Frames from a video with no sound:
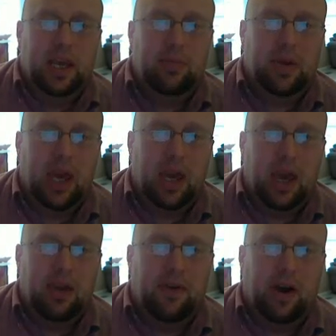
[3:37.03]
same
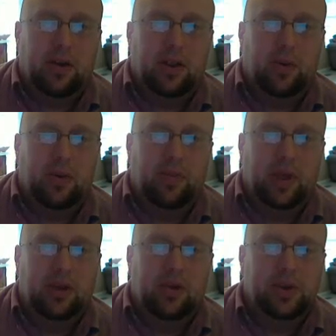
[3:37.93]
Ka value
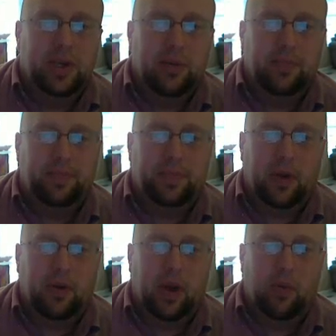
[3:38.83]
that we've been using,